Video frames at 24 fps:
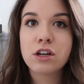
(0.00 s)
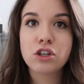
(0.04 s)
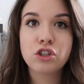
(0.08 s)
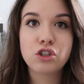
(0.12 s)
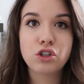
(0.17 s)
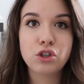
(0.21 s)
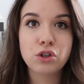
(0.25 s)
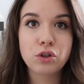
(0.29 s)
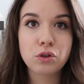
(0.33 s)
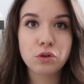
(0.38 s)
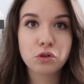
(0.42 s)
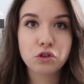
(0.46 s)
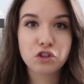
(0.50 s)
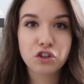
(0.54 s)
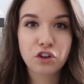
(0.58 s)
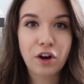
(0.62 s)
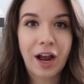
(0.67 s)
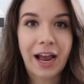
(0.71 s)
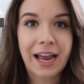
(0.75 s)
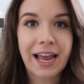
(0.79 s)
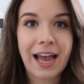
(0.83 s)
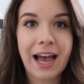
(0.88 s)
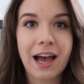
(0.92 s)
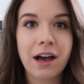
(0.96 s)
to
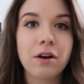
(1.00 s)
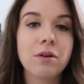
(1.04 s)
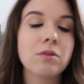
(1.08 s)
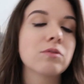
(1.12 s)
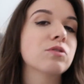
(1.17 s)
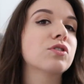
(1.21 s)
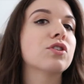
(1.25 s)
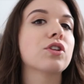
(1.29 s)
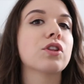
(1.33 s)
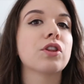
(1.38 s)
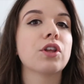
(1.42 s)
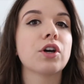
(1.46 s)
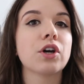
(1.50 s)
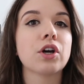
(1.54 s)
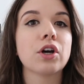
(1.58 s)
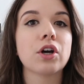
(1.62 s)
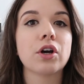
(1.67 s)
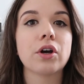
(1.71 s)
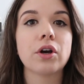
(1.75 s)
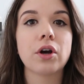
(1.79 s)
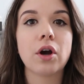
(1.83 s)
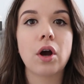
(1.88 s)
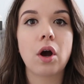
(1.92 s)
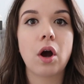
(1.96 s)
try out
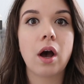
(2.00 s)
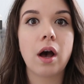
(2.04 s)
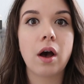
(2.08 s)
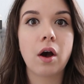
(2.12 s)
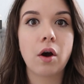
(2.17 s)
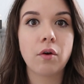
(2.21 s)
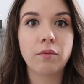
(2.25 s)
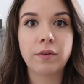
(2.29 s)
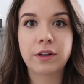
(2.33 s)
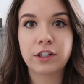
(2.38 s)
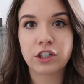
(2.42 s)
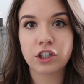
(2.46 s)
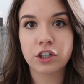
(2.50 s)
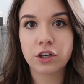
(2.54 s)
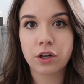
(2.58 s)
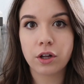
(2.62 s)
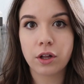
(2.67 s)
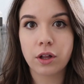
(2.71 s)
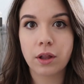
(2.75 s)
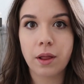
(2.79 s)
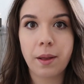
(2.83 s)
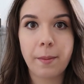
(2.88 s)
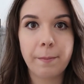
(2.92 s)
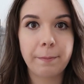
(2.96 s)
their
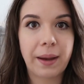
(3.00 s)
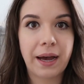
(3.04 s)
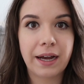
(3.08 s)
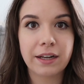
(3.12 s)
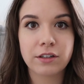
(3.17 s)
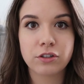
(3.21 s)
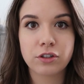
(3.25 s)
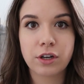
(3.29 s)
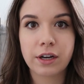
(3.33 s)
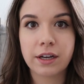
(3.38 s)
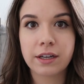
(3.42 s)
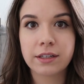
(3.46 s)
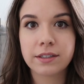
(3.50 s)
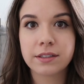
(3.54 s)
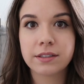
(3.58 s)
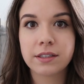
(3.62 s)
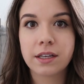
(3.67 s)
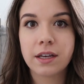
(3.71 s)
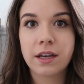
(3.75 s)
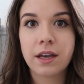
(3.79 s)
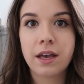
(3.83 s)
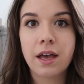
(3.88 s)
original mattress.